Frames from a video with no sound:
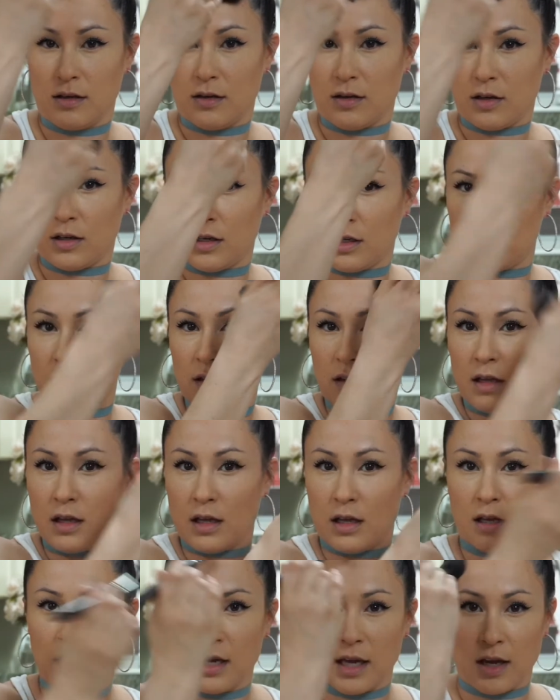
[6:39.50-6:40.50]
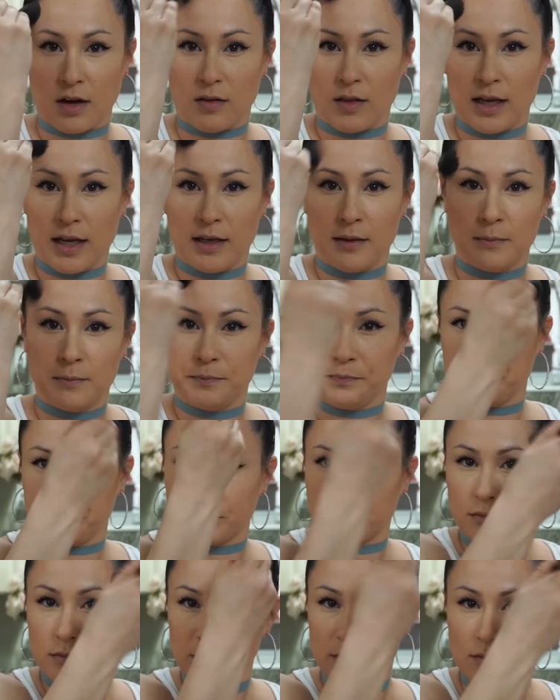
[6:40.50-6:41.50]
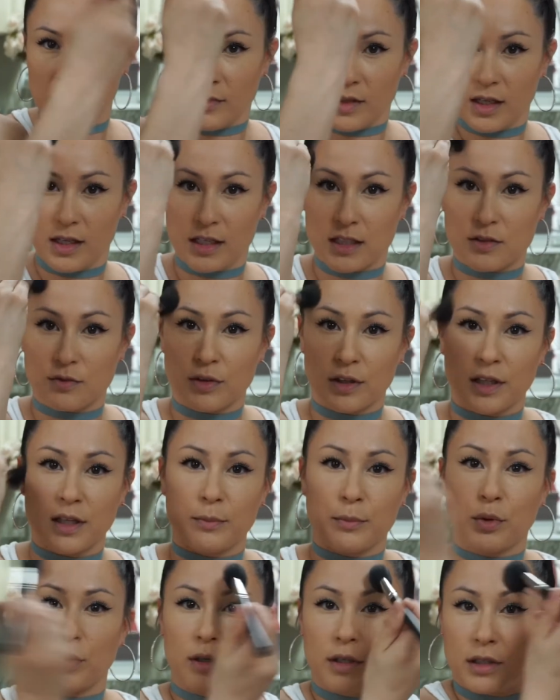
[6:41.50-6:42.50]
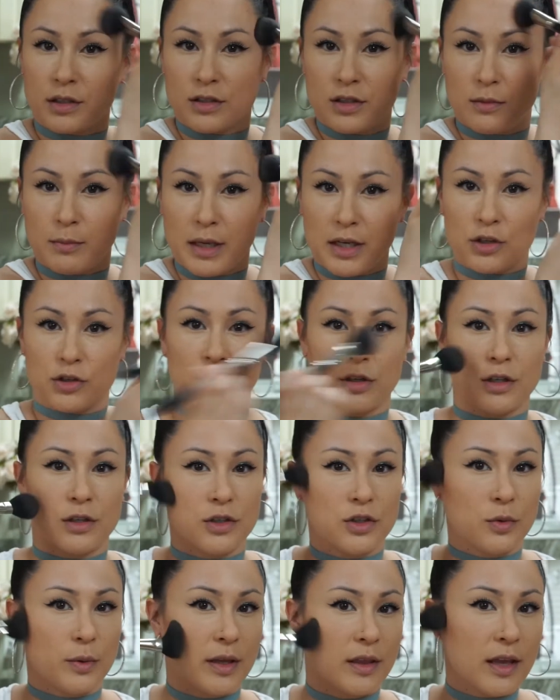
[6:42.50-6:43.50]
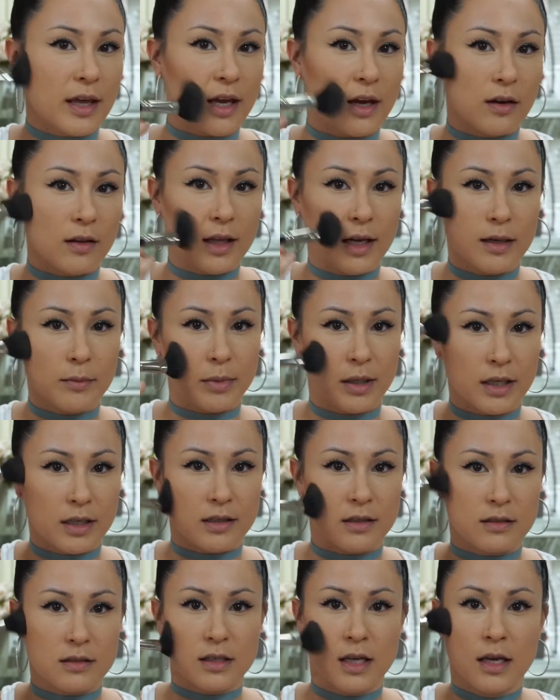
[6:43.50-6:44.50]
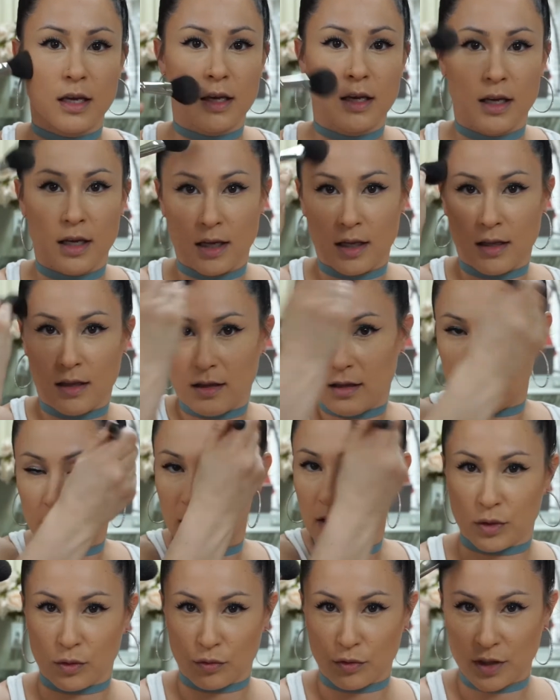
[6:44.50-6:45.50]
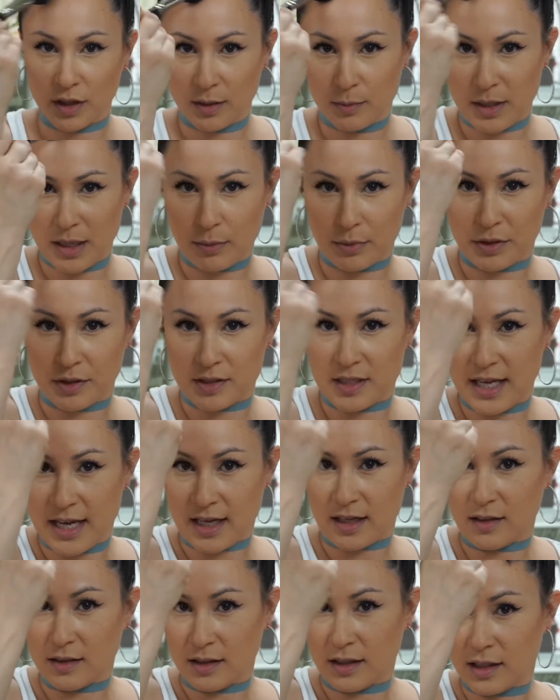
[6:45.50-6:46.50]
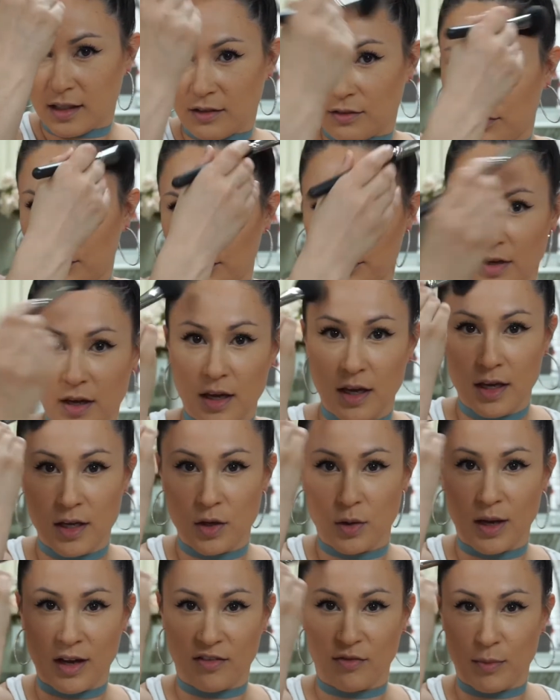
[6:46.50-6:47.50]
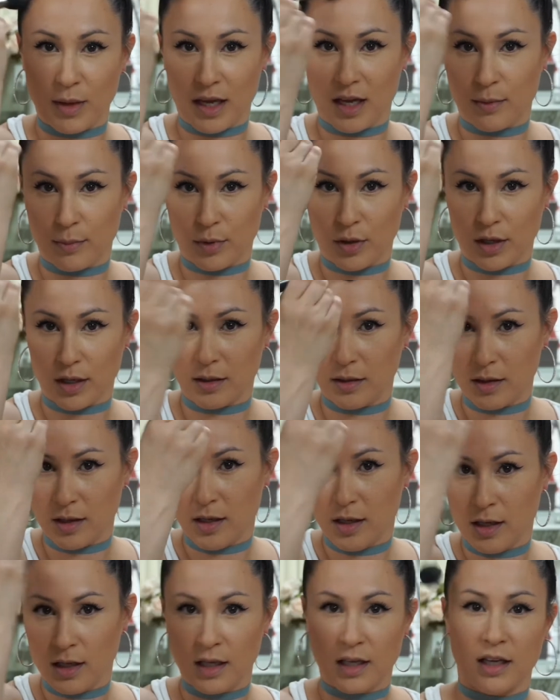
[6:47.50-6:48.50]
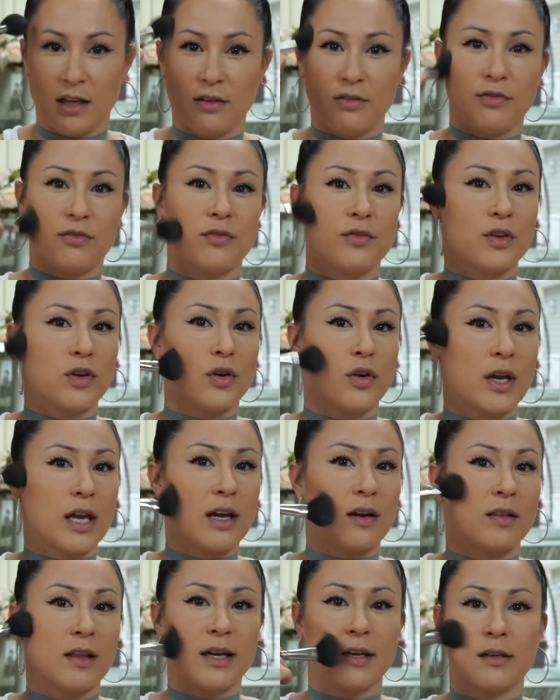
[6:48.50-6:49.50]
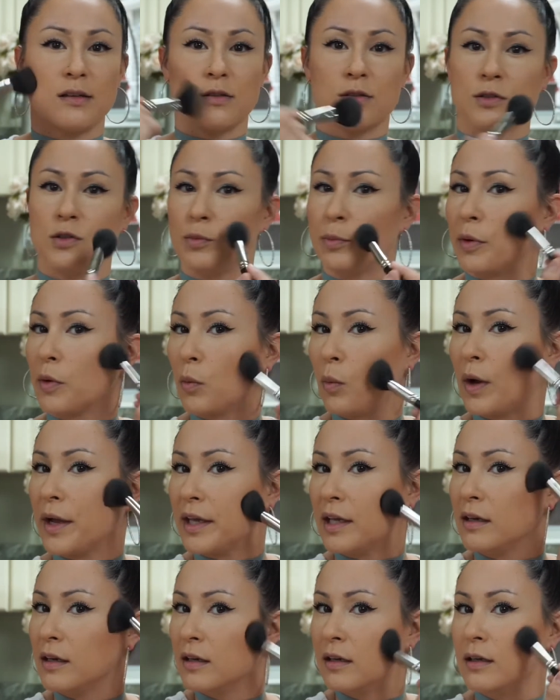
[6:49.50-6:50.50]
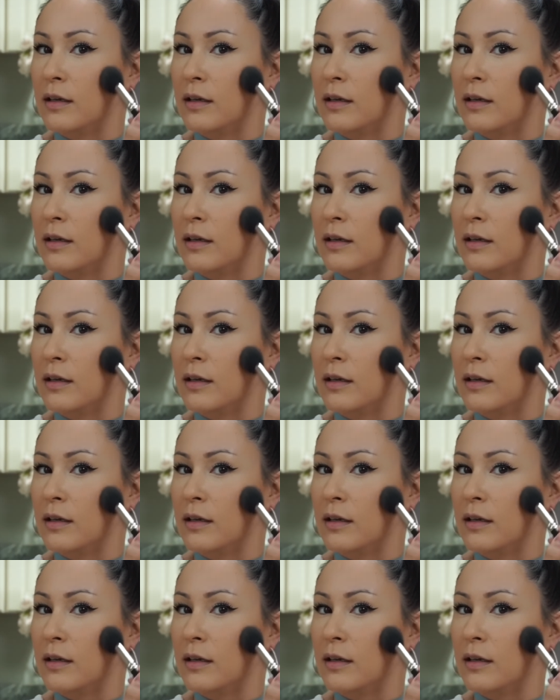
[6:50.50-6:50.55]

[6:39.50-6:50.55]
on the hairline. It's really important to make sure you're doing the hairline, because you'll really be able to tell if you have makeup on if your hairline is super white,